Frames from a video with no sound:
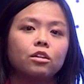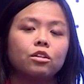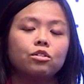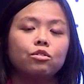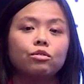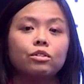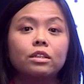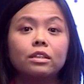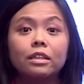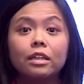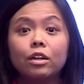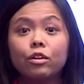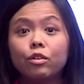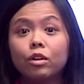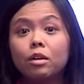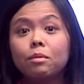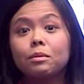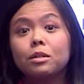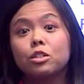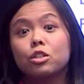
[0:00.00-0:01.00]
So
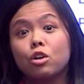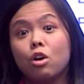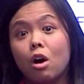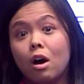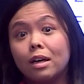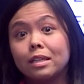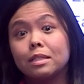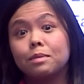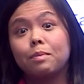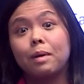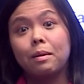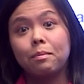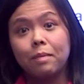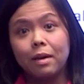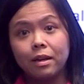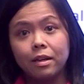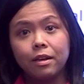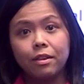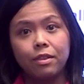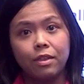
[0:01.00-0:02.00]
delirium is caused by
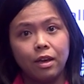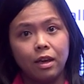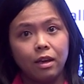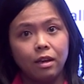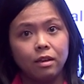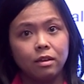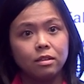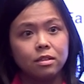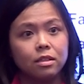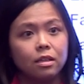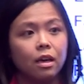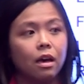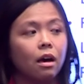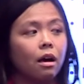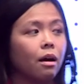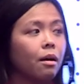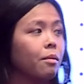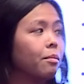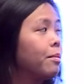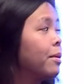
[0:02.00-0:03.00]
many things,
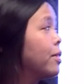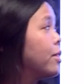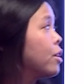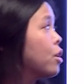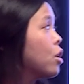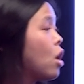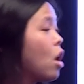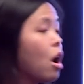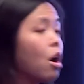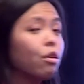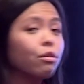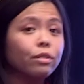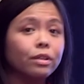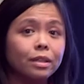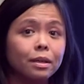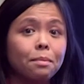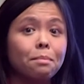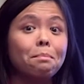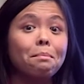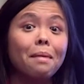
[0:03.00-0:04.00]
um, but they're all
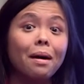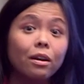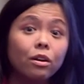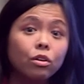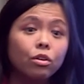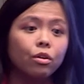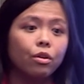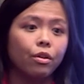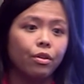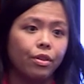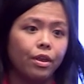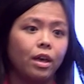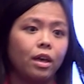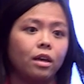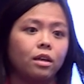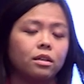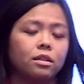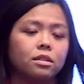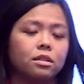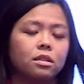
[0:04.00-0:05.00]
really medical
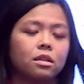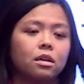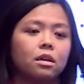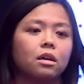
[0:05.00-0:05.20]
things.